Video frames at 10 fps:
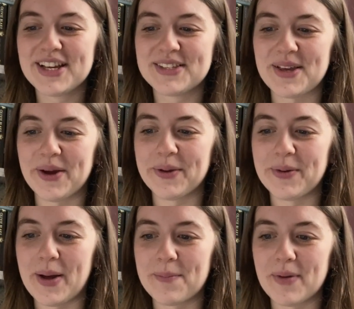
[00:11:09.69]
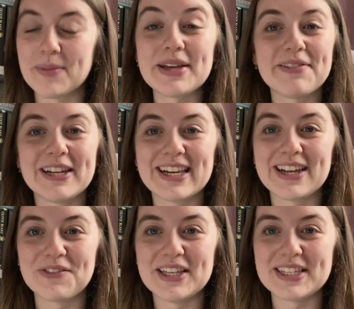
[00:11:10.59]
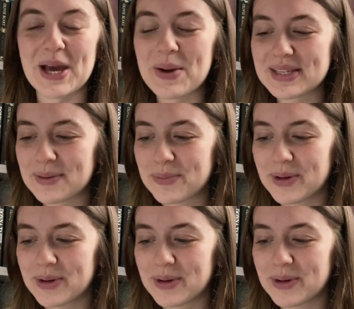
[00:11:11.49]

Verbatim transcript: So um, I'm definitely going to give these a go at some